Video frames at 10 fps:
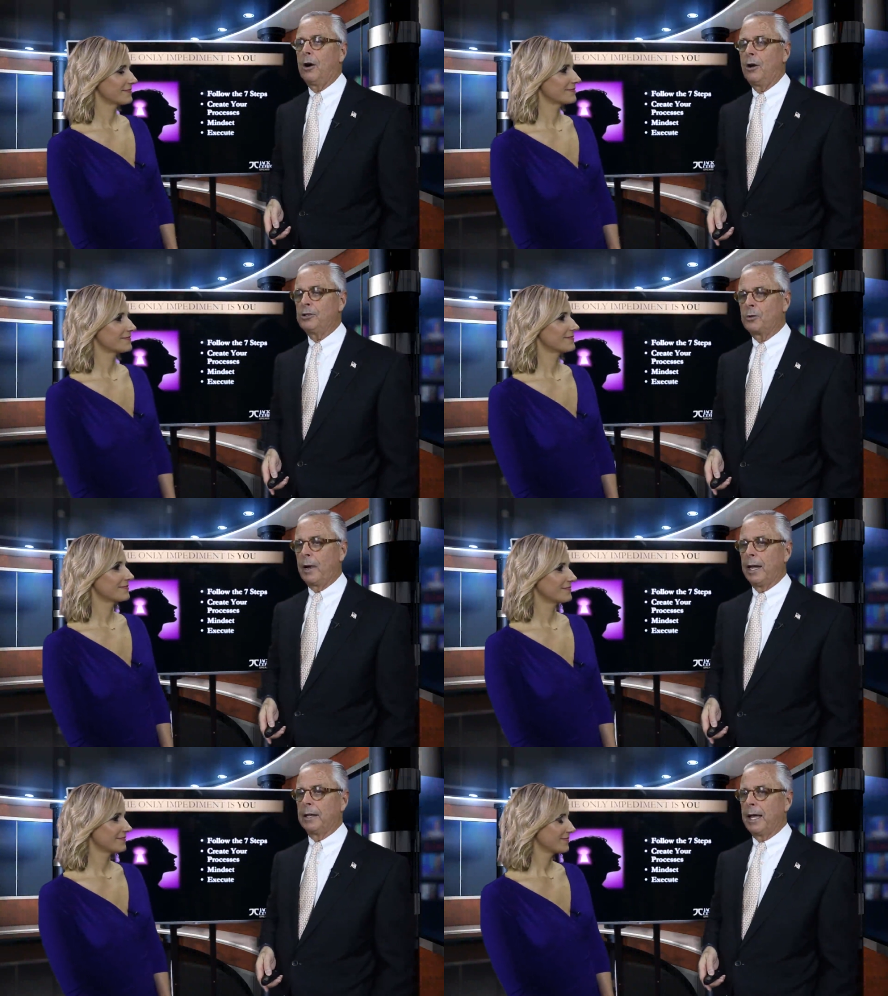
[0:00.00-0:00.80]
Speaker 1: on your
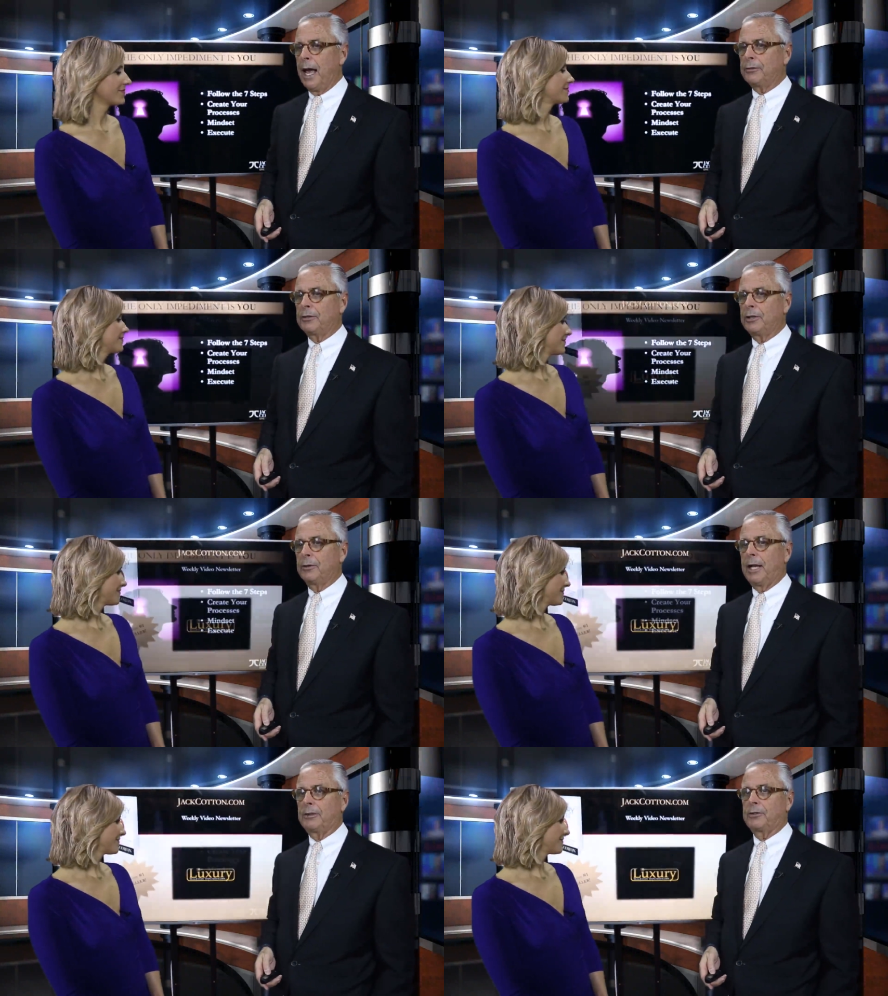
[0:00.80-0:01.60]
way.
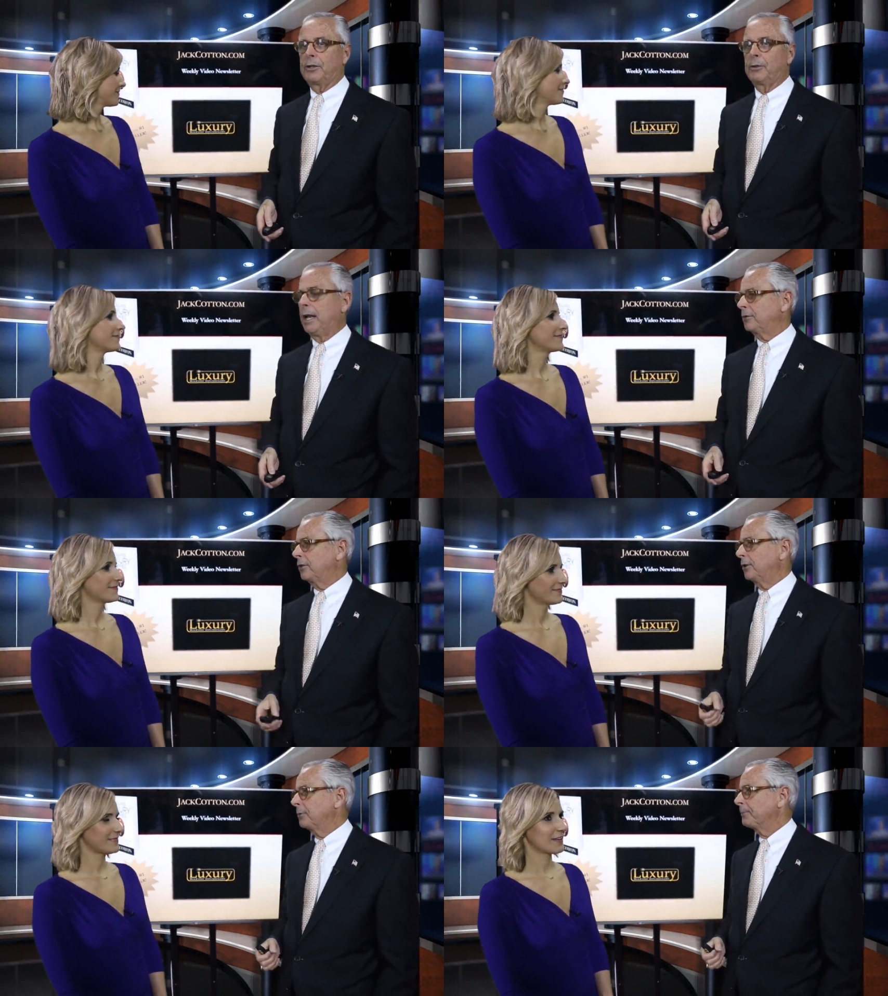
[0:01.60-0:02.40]
Execute, execute,
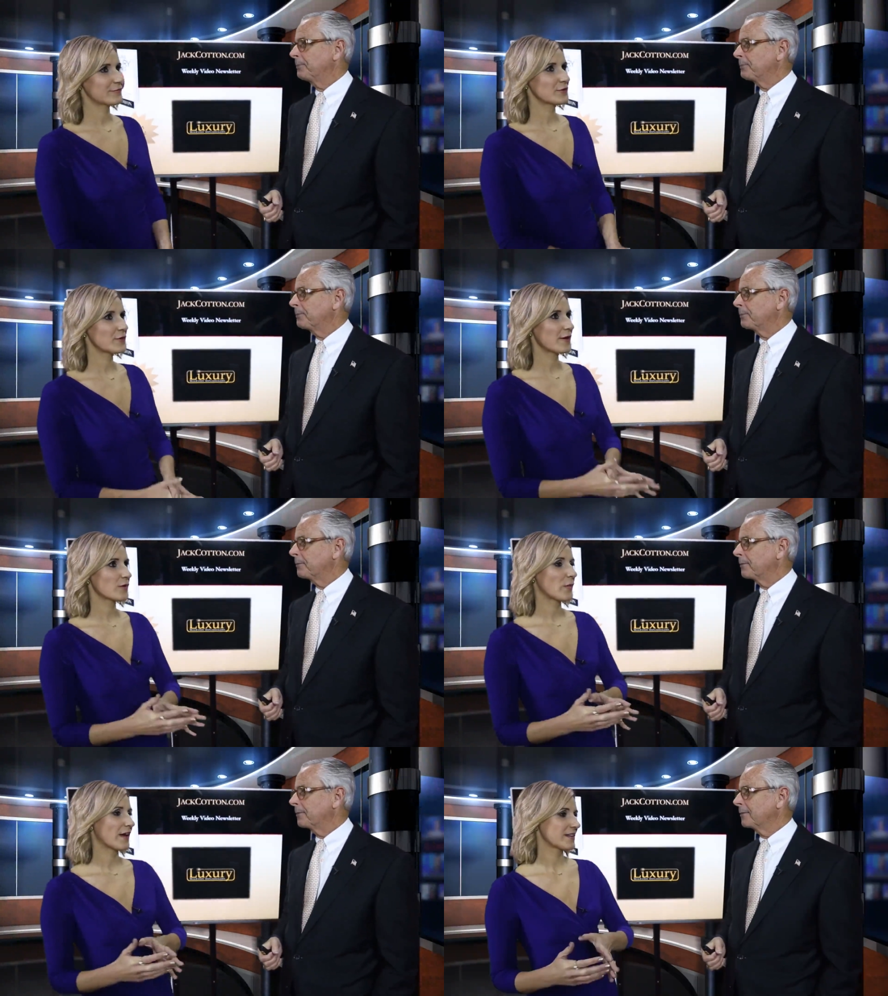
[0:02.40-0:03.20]
execute. And figure
Speaker 2: out
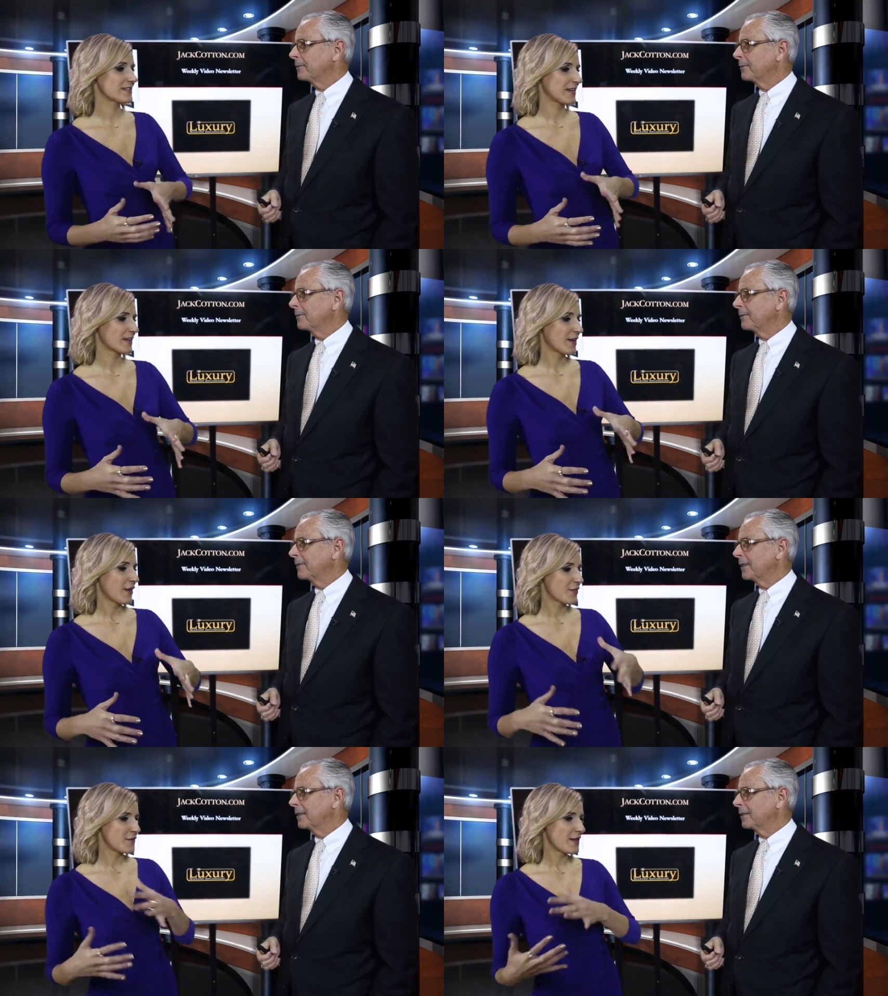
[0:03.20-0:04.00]
a way to take
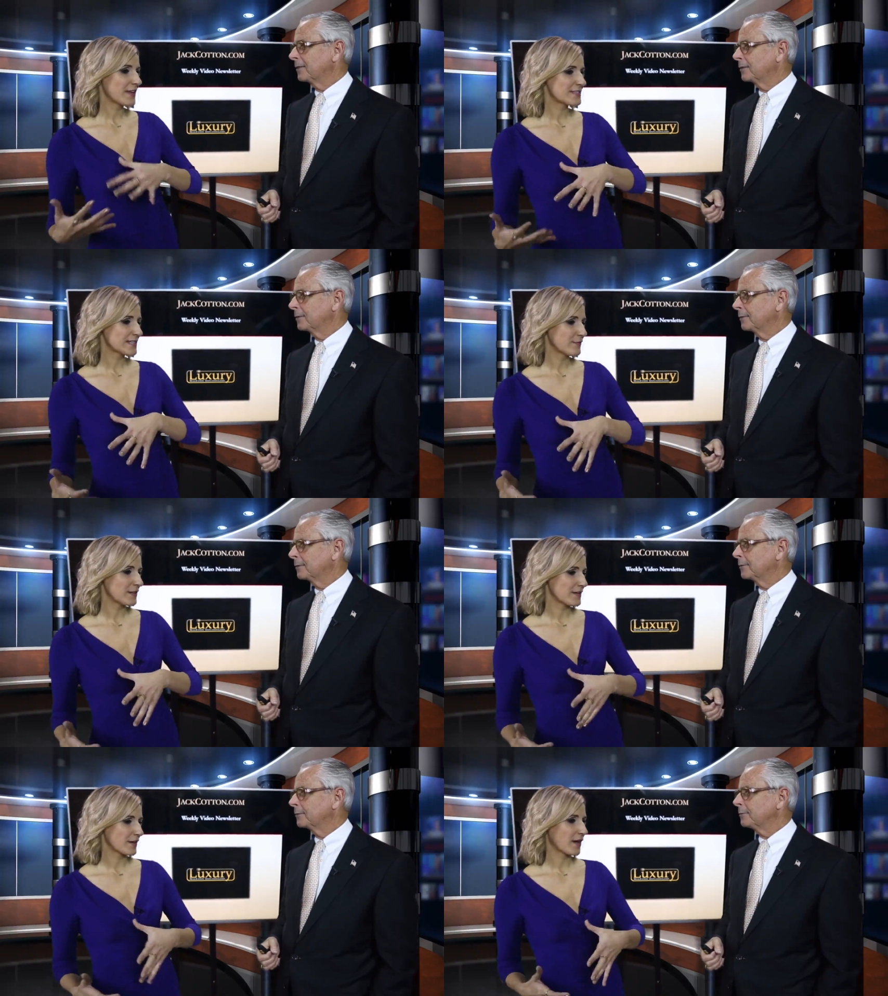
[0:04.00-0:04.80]
the
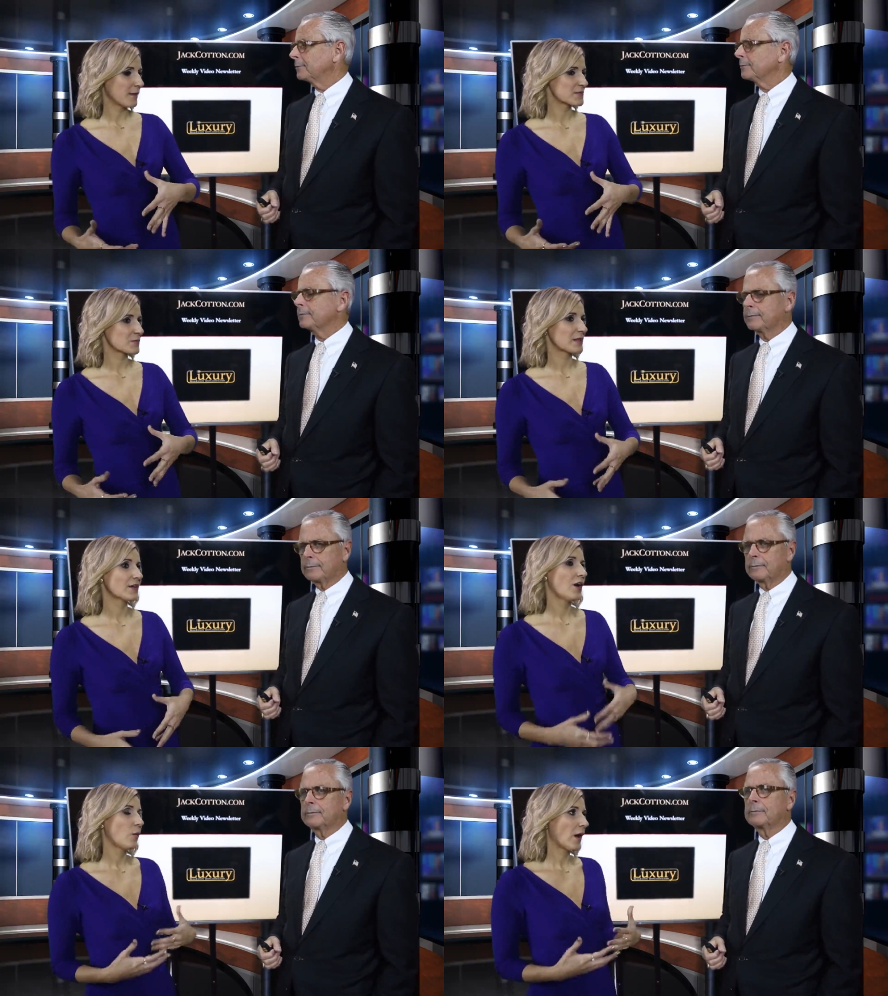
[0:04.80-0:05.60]
negativity that comes with,
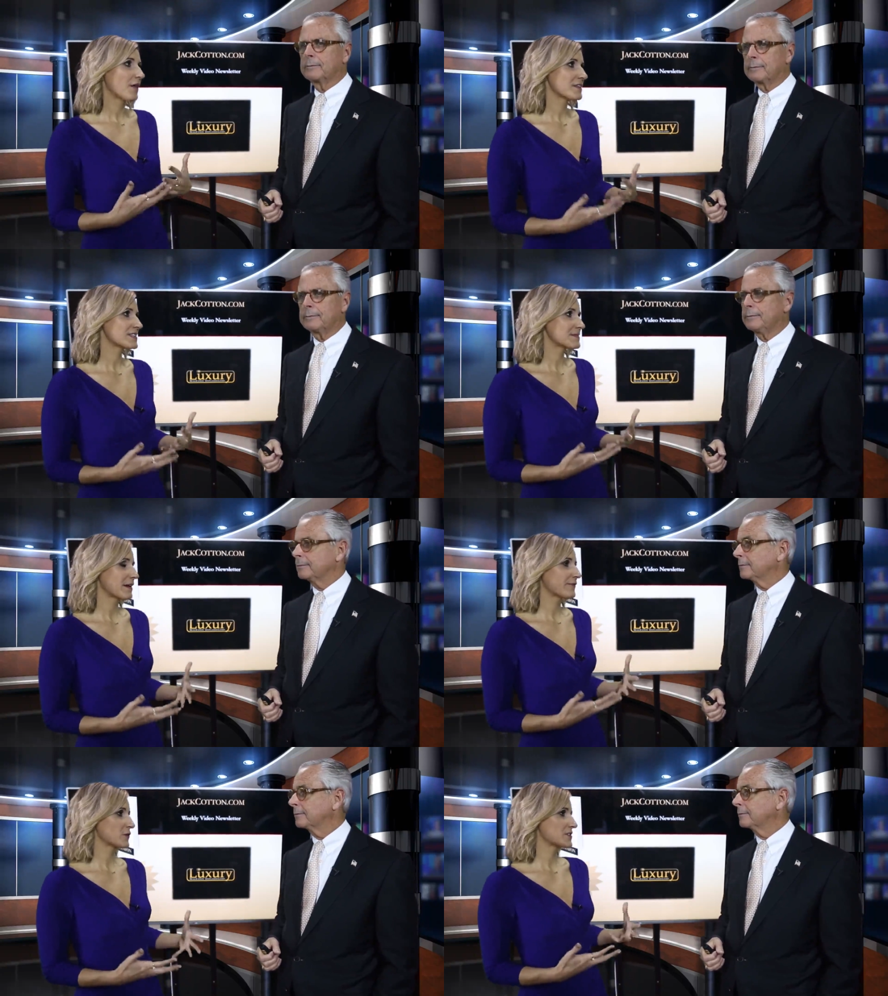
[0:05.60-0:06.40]
well, this is
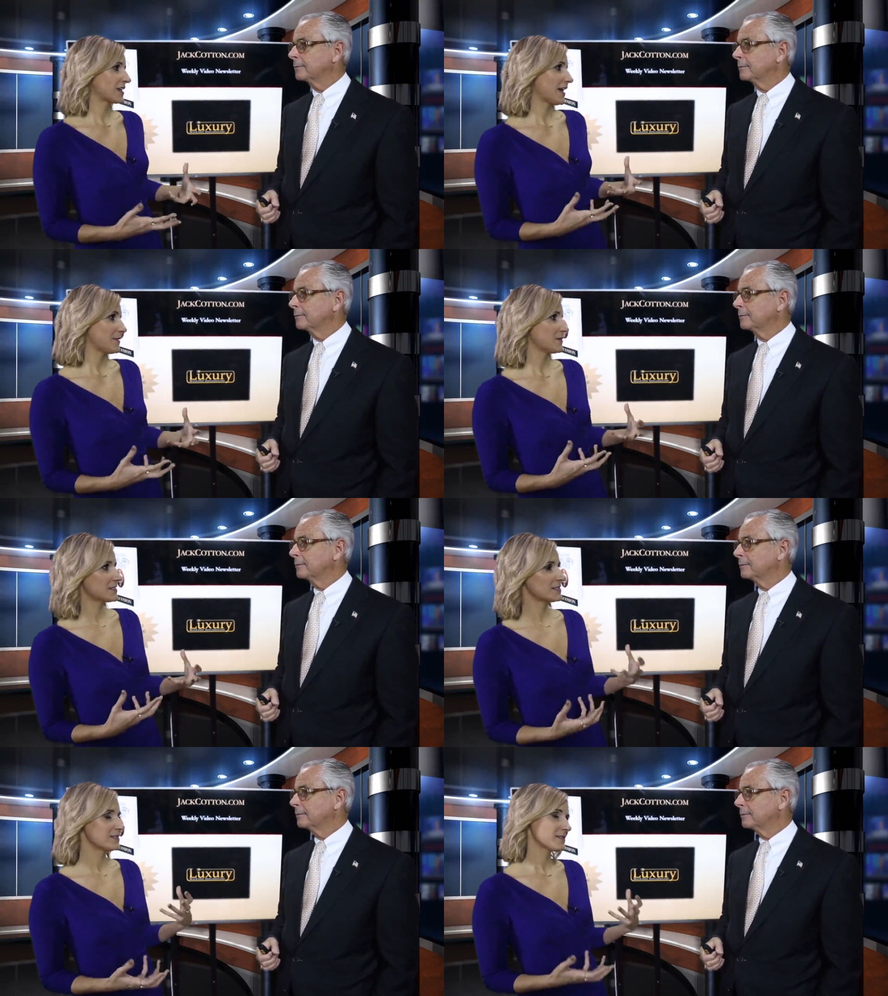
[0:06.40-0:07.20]
my first time,
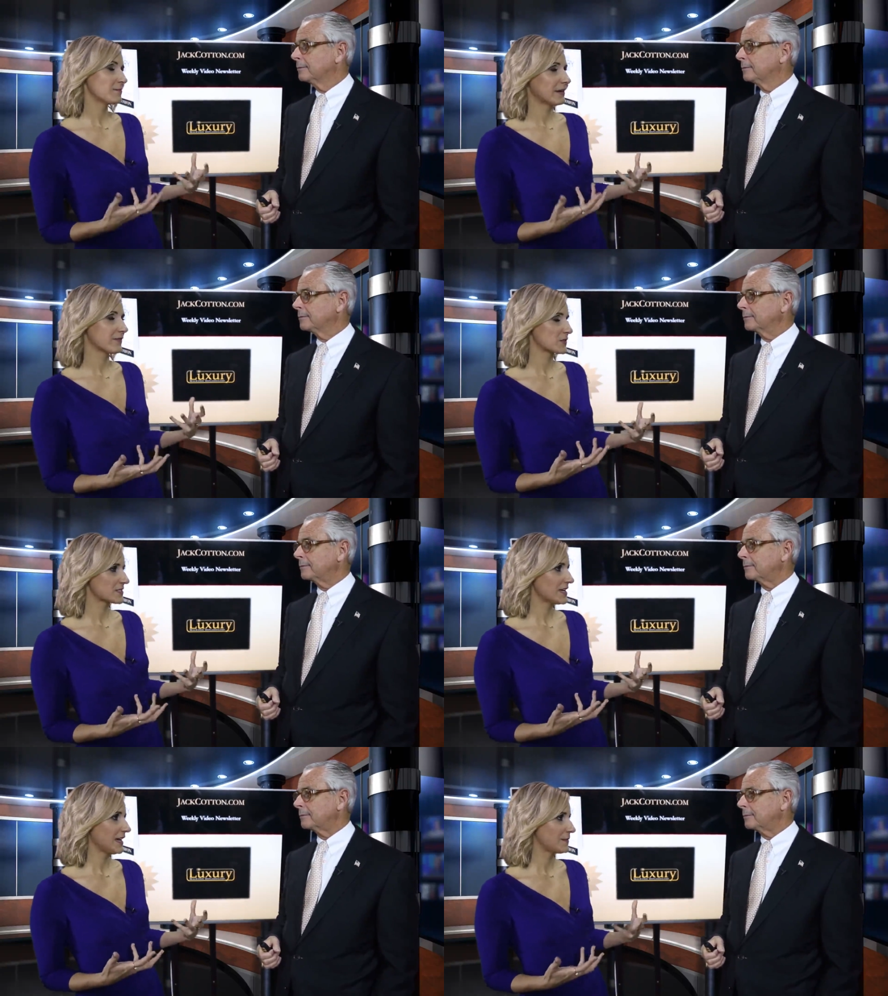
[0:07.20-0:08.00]
this is my
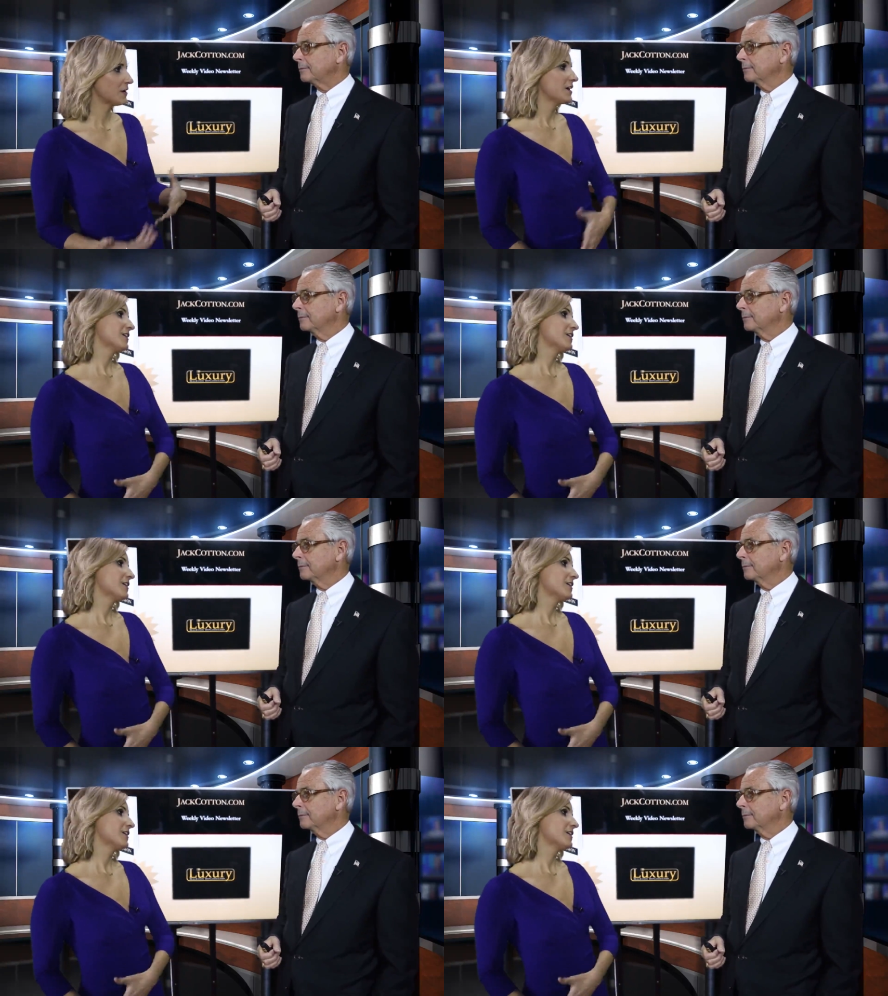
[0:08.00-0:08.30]
first time,